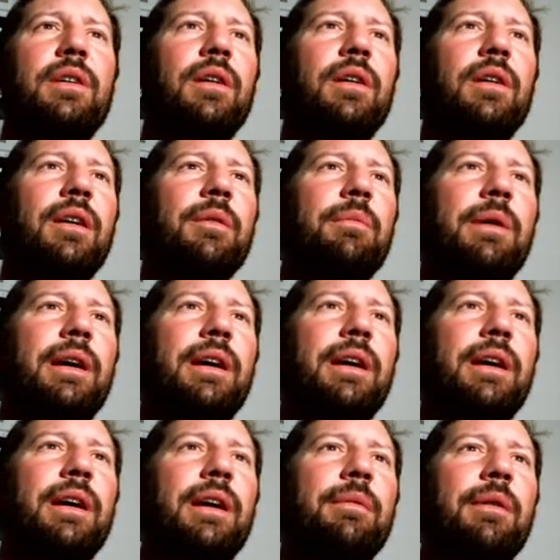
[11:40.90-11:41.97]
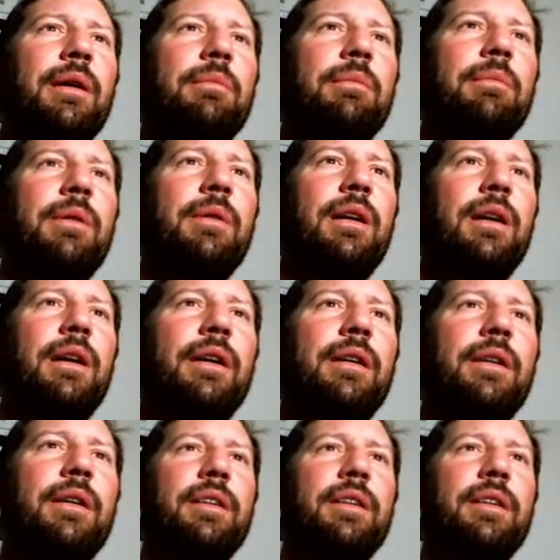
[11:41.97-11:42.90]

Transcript: man, I'm here it